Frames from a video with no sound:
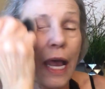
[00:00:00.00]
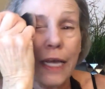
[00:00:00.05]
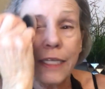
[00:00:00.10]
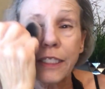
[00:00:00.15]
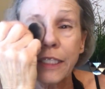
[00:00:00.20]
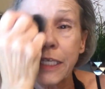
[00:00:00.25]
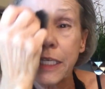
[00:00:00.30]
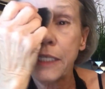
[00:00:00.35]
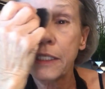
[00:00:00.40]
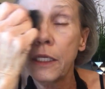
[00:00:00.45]

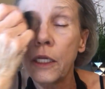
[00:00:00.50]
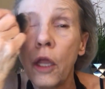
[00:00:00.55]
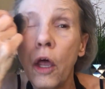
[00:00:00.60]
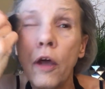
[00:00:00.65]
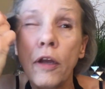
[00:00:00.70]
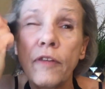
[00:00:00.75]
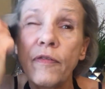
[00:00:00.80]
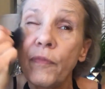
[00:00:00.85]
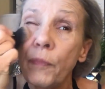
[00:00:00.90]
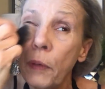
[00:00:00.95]
I see a
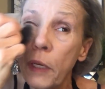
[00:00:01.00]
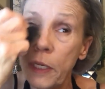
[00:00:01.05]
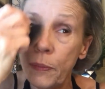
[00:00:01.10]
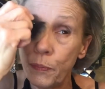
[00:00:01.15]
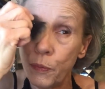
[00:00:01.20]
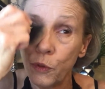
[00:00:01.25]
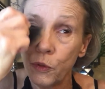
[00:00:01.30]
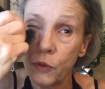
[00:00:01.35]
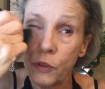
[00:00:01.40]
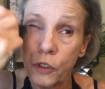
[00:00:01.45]
lot of
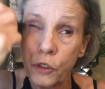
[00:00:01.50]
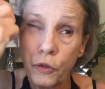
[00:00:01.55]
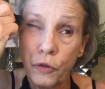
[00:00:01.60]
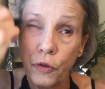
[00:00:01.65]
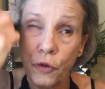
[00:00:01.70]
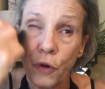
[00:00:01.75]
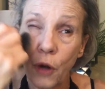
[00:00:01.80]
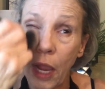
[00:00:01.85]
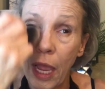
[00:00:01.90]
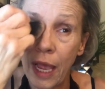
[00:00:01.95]
people do
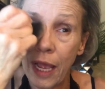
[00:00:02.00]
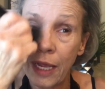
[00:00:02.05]
their